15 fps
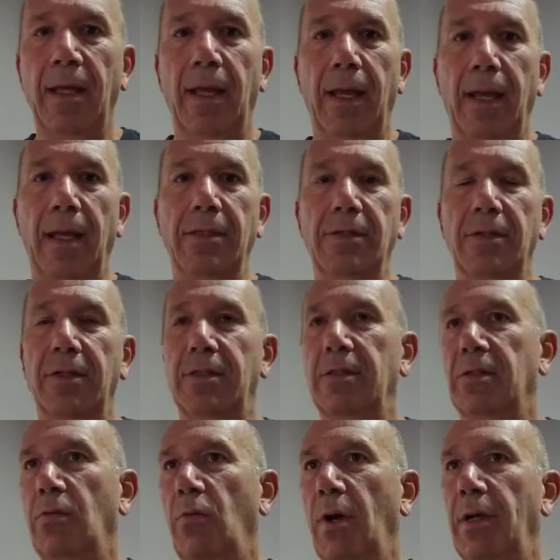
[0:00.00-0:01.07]
And so this
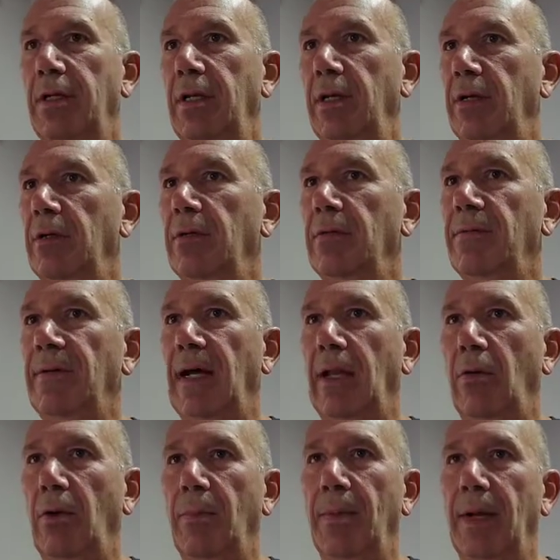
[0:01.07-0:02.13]
is a 1-year
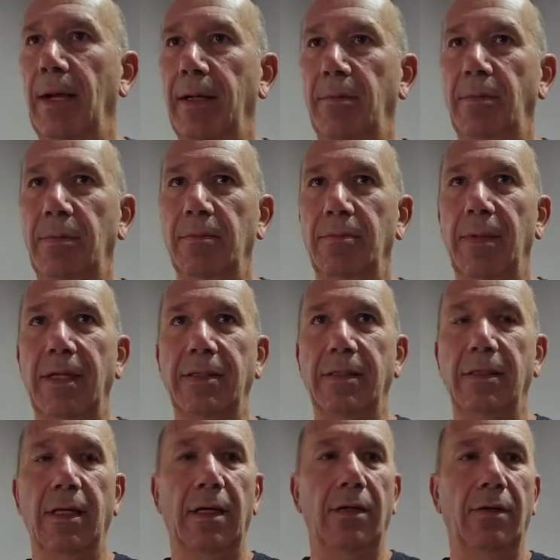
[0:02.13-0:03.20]
follow-up on them.
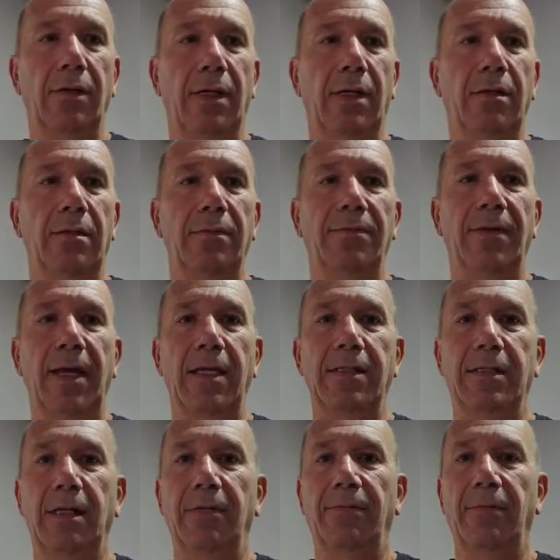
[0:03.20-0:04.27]
Amazing how
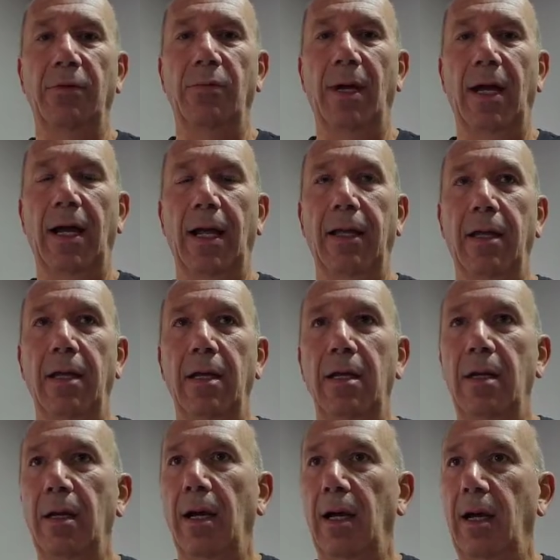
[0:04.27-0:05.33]
fast that flew by.
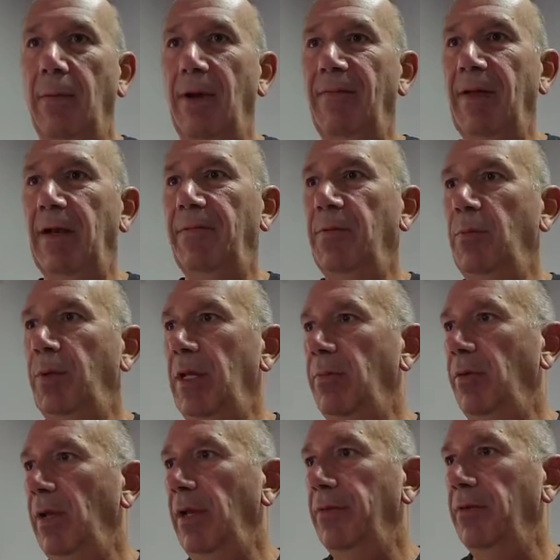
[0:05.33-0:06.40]
But I've had a few
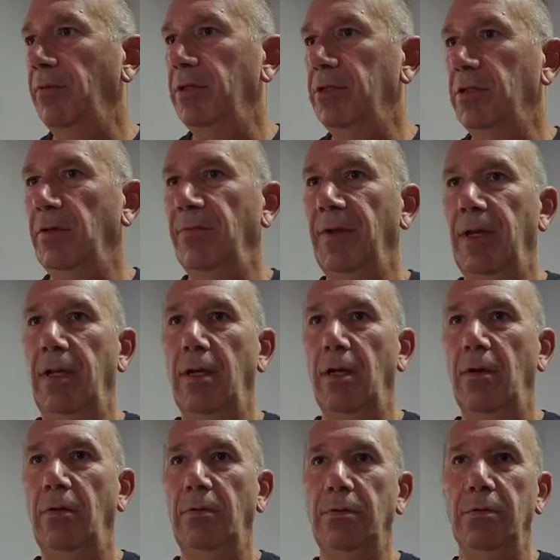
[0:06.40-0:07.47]
people on the original
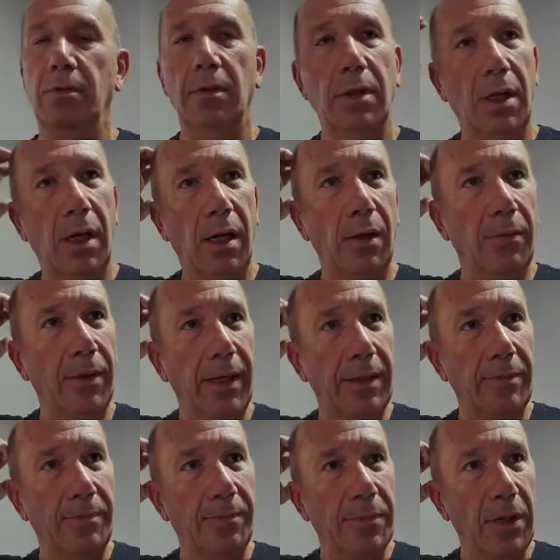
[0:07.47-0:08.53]
video when
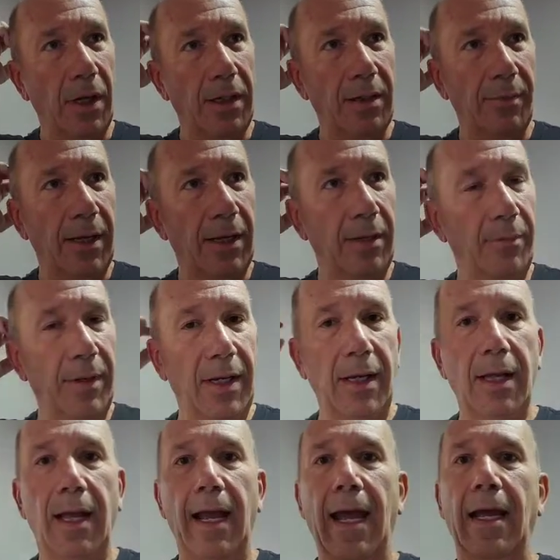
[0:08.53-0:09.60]
I talked about them
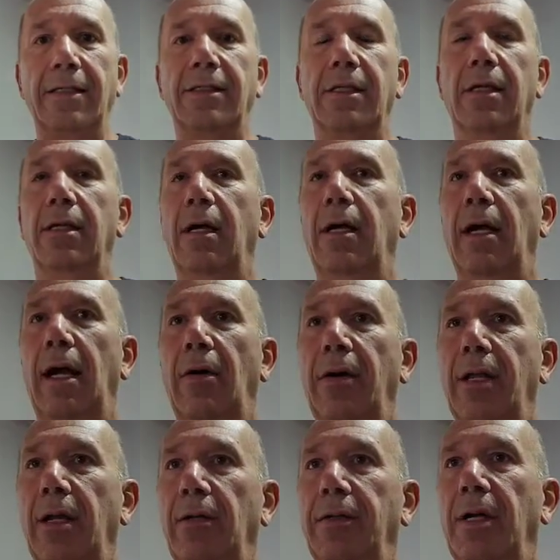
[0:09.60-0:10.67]
asking how it
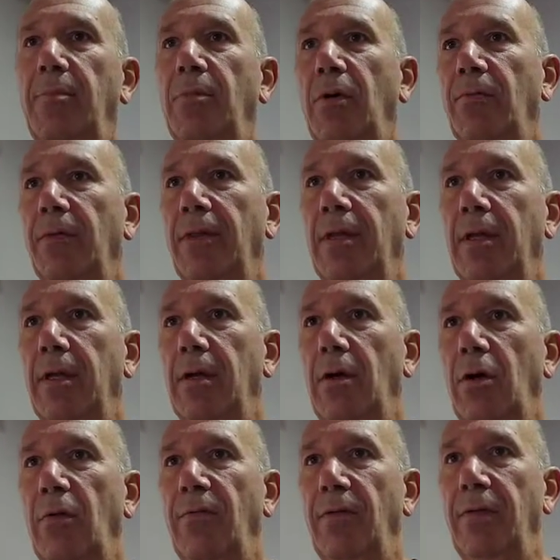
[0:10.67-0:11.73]
held up over
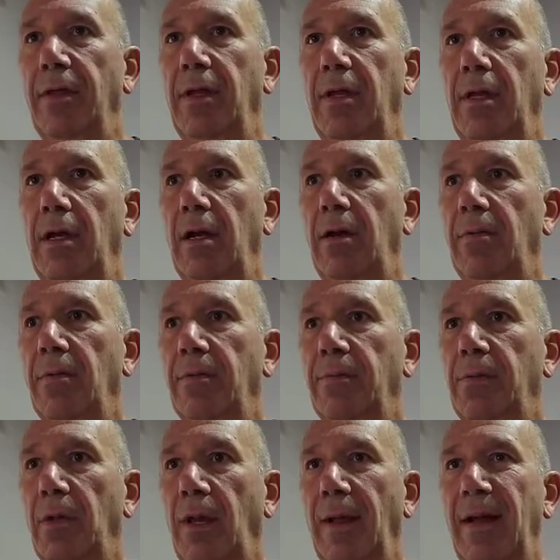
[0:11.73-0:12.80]
the
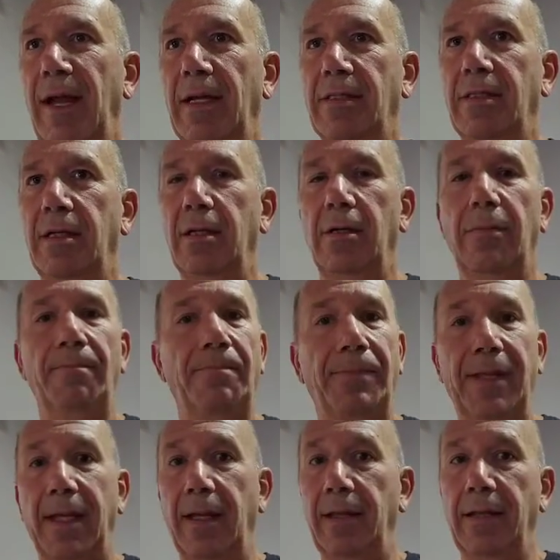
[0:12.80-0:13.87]
for the last year,
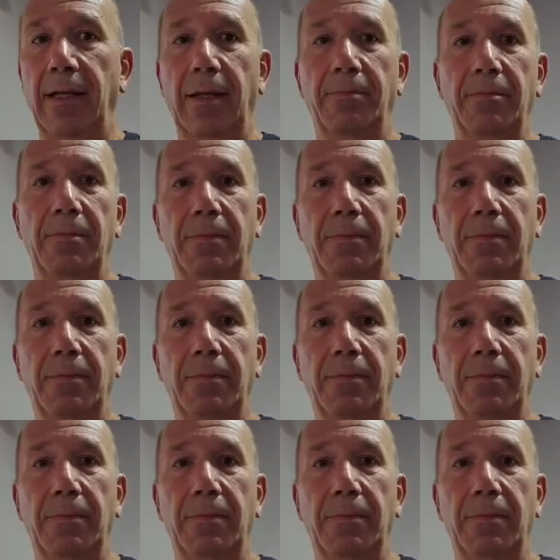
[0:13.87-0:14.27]
and the